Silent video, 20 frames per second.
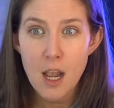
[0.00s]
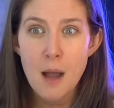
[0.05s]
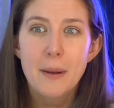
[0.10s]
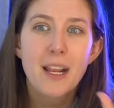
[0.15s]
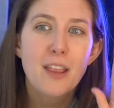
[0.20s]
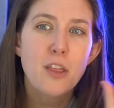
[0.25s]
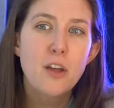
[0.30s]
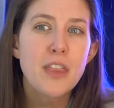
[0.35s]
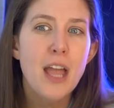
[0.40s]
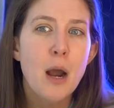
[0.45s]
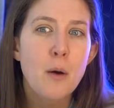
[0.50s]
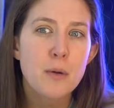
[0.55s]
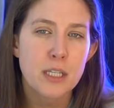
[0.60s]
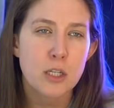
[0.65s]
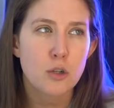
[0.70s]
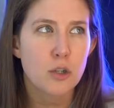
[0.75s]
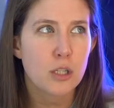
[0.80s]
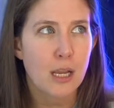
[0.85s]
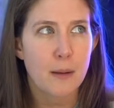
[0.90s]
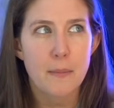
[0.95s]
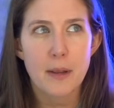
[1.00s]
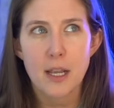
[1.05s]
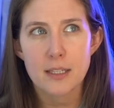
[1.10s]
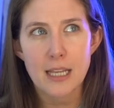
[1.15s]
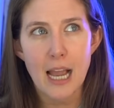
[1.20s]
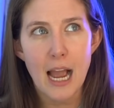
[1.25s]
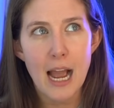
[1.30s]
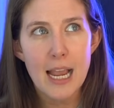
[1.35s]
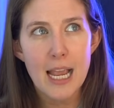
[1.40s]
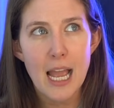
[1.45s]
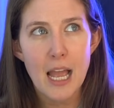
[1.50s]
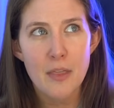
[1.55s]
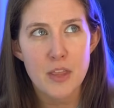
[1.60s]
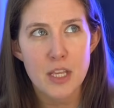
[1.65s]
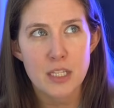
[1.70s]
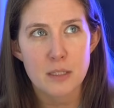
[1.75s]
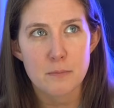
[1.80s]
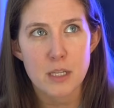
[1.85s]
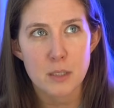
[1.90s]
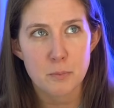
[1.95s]
But I thought that was interesting because I had
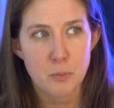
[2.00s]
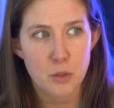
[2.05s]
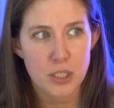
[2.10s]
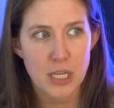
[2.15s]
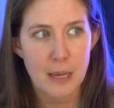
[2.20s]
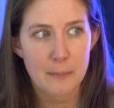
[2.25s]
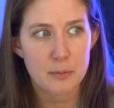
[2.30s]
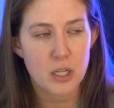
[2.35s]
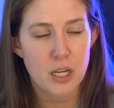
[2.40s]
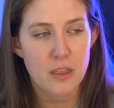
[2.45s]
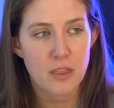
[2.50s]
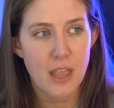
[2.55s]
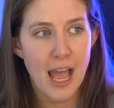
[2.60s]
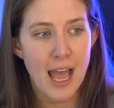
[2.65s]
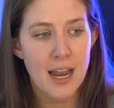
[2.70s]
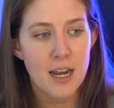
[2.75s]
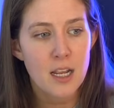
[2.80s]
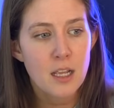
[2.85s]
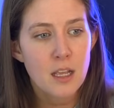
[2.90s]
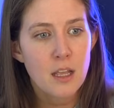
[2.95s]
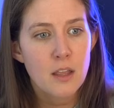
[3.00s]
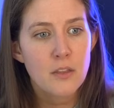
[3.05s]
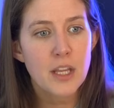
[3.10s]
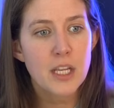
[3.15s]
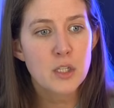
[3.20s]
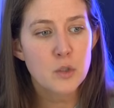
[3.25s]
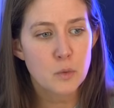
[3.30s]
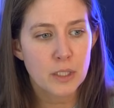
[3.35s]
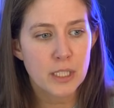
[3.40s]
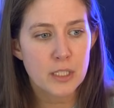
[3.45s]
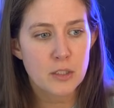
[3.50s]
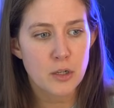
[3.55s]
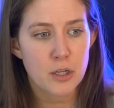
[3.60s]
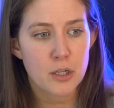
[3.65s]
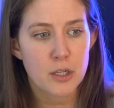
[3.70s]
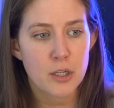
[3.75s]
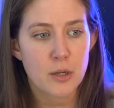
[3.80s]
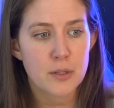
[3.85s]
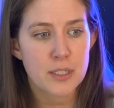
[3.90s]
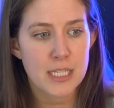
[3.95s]
this misperception that things really
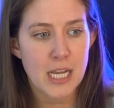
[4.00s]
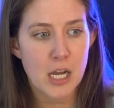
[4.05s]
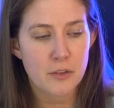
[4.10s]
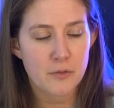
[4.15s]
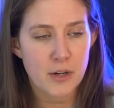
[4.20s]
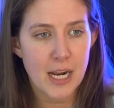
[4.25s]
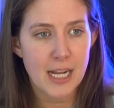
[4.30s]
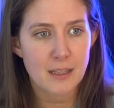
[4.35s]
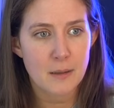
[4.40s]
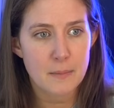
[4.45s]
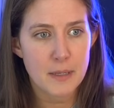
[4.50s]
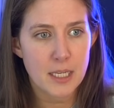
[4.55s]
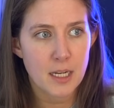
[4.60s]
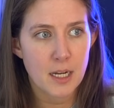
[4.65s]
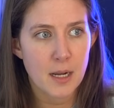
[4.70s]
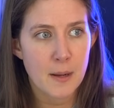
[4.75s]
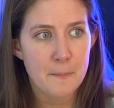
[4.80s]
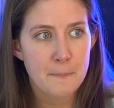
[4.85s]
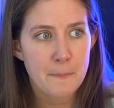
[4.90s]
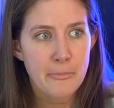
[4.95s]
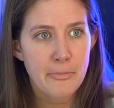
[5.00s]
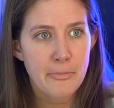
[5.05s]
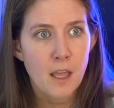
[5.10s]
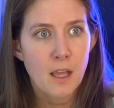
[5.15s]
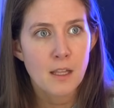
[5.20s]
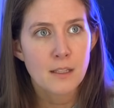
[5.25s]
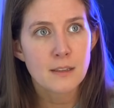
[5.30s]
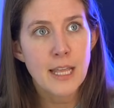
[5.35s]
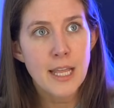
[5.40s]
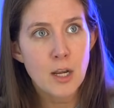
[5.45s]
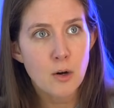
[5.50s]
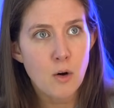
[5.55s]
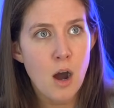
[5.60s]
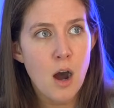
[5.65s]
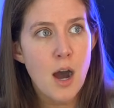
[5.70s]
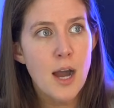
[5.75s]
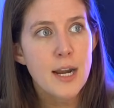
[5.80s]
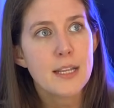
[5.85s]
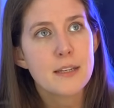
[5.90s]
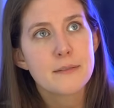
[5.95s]
started to go south for Alameda later
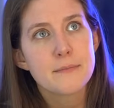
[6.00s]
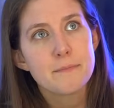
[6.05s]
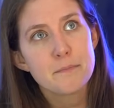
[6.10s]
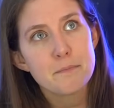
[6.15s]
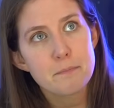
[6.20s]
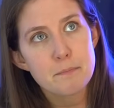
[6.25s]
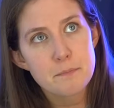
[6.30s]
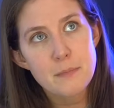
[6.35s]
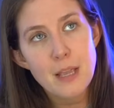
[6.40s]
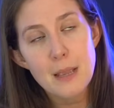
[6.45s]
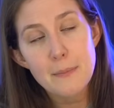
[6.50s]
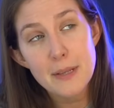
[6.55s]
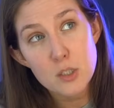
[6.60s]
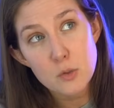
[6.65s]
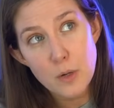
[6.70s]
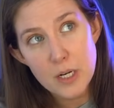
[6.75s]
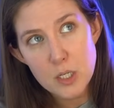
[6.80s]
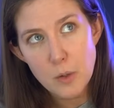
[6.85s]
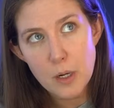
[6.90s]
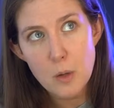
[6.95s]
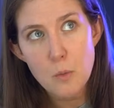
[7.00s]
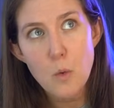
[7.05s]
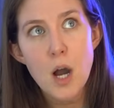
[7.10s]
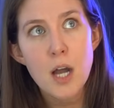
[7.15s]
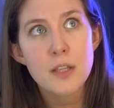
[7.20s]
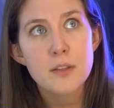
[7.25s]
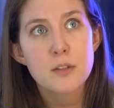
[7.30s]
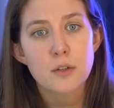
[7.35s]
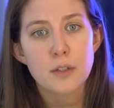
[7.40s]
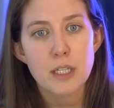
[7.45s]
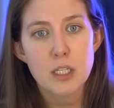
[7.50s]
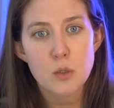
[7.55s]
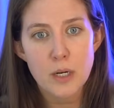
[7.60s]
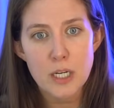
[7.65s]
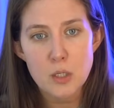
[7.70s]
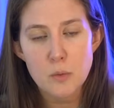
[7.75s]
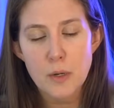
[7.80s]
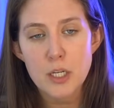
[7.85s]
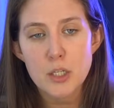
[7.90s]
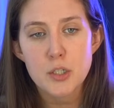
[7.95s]
on, and maybe in 2021, certainly
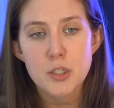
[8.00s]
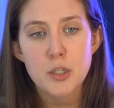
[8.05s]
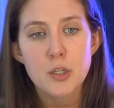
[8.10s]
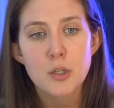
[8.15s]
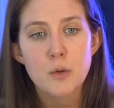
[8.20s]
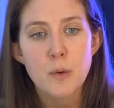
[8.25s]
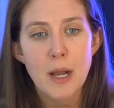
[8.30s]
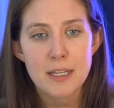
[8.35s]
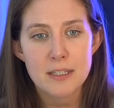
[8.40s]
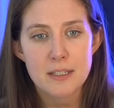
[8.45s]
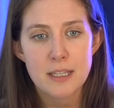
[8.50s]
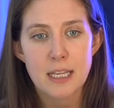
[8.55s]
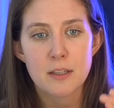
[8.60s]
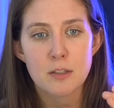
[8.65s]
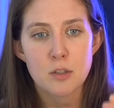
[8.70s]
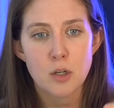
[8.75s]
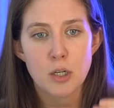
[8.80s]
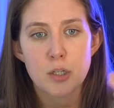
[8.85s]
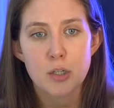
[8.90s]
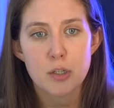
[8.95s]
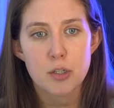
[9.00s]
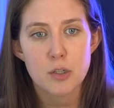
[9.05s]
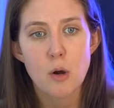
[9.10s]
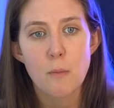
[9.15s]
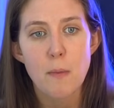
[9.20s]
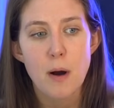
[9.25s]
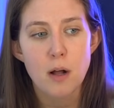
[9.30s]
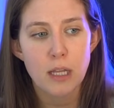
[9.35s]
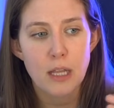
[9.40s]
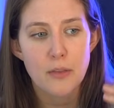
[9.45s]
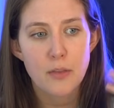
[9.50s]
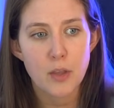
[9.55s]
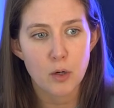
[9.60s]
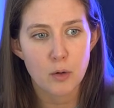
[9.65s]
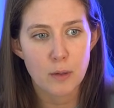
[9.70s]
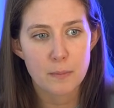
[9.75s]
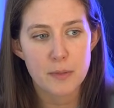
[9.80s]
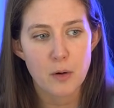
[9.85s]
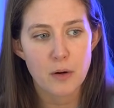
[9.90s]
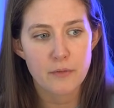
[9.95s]
2022, as things started to snowball in the
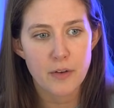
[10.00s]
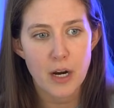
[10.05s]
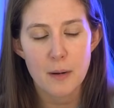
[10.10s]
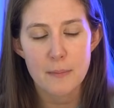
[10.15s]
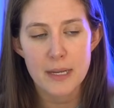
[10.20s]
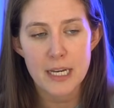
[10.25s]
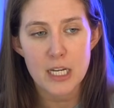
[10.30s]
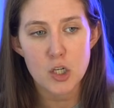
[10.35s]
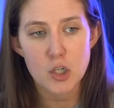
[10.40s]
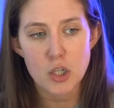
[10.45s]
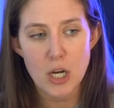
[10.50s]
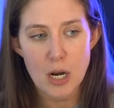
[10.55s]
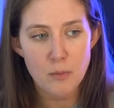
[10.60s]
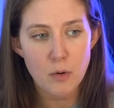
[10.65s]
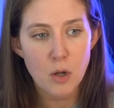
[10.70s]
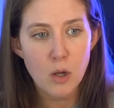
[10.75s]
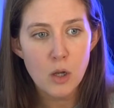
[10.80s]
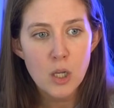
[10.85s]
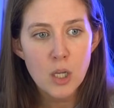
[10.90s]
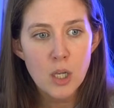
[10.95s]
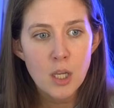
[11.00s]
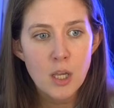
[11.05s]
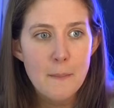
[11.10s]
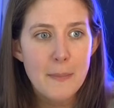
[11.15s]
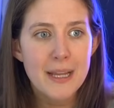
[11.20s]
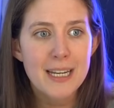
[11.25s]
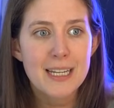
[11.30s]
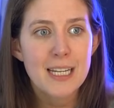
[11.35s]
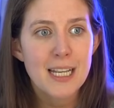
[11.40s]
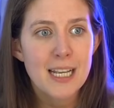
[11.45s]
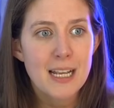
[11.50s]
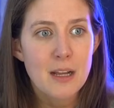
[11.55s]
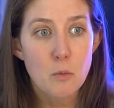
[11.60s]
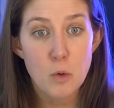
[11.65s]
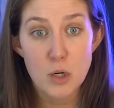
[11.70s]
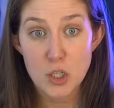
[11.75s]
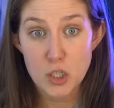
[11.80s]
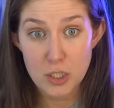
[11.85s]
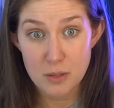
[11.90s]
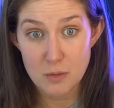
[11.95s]
crypto environment in general, but
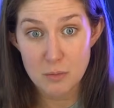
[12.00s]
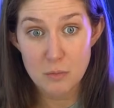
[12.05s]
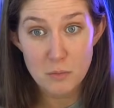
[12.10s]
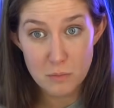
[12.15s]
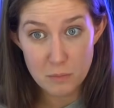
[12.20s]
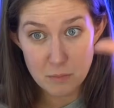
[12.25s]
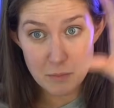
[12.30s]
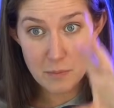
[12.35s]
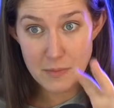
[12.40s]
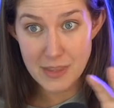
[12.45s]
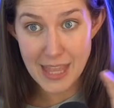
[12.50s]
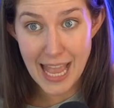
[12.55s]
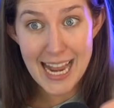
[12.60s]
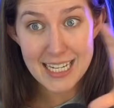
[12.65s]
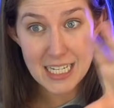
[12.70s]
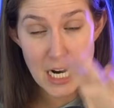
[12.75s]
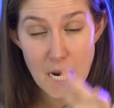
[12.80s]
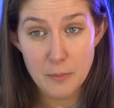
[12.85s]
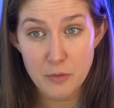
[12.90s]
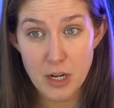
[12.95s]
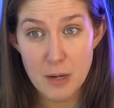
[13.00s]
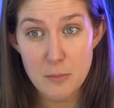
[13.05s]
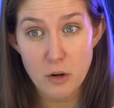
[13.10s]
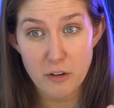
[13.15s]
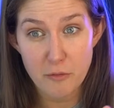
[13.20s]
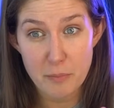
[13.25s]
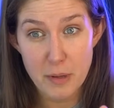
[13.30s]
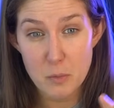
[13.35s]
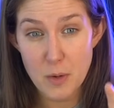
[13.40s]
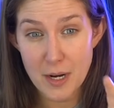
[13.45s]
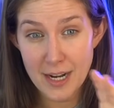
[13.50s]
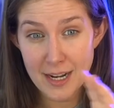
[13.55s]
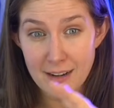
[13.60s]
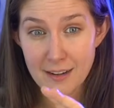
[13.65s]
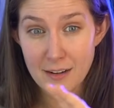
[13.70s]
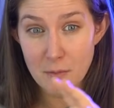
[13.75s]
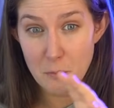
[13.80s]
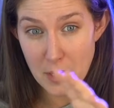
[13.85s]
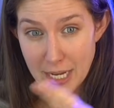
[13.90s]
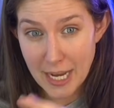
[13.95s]
which is that time frame would have been
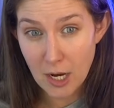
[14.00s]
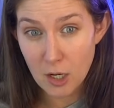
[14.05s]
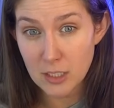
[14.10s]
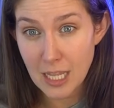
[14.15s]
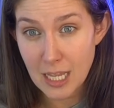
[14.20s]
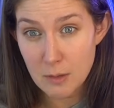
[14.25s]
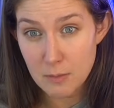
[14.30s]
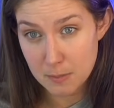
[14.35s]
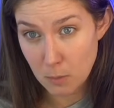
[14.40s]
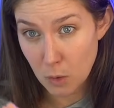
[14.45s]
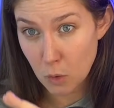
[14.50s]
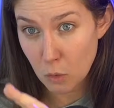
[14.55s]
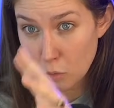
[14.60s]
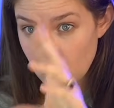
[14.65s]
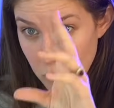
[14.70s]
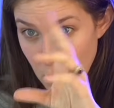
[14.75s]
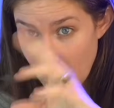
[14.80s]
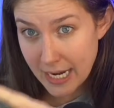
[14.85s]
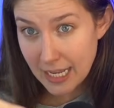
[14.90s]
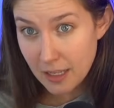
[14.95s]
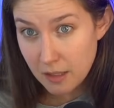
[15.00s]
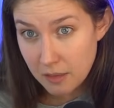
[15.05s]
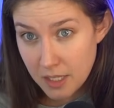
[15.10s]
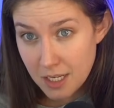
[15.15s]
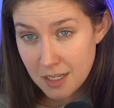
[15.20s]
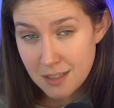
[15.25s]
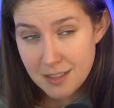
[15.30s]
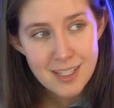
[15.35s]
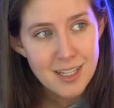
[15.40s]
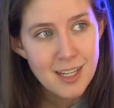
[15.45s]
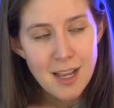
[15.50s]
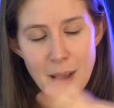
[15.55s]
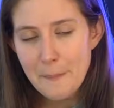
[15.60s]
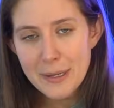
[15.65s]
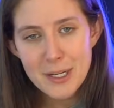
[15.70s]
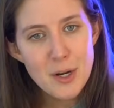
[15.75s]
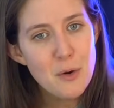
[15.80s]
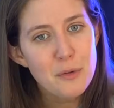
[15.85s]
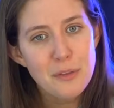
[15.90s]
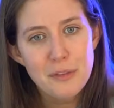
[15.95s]
when Caroline was more running things.
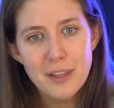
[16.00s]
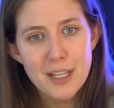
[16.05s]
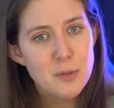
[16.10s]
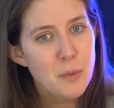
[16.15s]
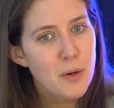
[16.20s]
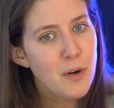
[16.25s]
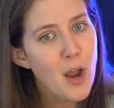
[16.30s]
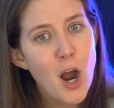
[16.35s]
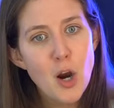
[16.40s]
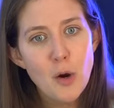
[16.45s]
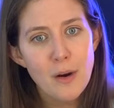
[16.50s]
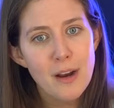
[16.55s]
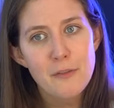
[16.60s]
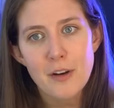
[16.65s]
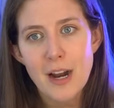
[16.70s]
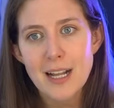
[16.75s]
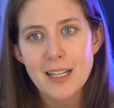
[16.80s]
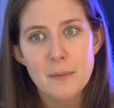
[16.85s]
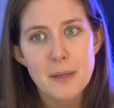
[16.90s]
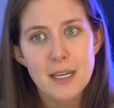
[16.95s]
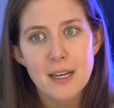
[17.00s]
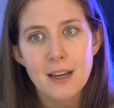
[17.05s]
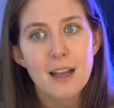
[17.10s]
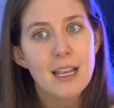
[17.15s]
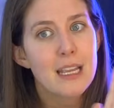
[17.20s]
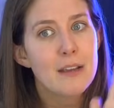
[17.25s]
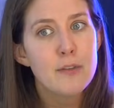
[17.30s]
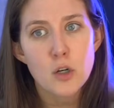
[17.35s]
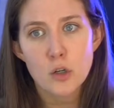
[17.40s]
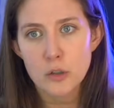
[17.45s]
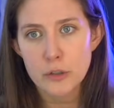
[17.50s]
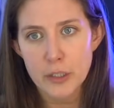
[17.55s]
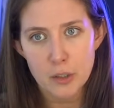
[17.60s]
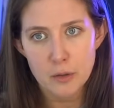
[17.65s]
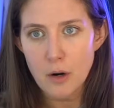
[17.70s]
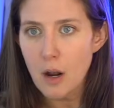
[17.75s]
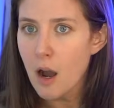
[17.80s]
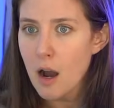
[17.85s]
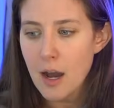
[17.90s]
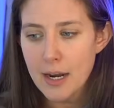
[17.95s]
But no, things were not great for Alameda even earlier
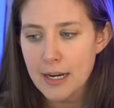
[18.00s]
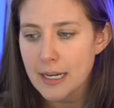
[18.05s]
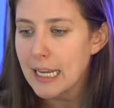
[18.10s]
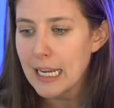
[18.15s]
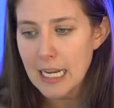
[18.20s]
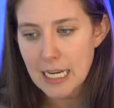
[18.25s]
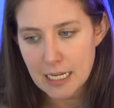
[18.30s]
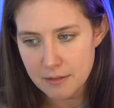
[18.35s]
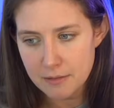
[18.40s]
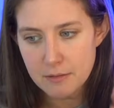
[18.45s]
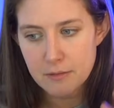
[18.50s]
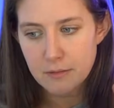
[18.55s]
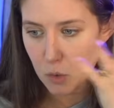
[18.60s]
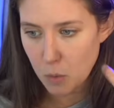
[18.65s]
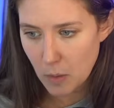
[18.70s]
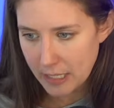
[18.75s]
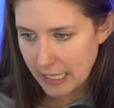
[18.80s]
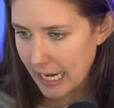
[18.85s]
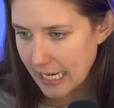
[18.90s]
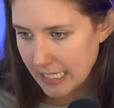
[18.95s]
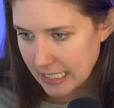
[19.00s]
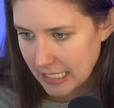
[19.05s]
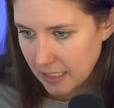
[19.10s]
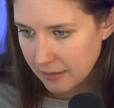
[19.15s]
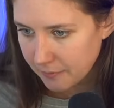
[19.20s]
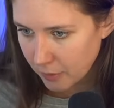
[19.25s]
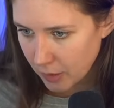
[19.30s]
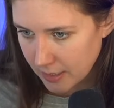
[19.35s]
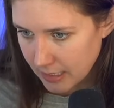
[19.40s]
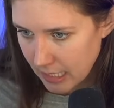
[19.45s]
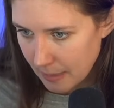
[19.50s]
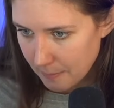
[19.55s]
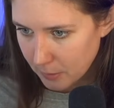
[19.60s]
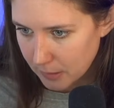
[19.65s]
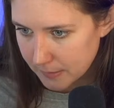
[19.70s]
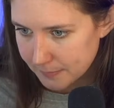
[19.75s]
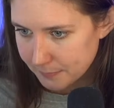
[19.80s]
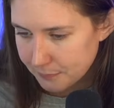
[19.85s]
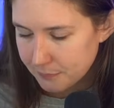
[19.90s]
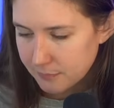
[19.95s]
on in 2018, for example.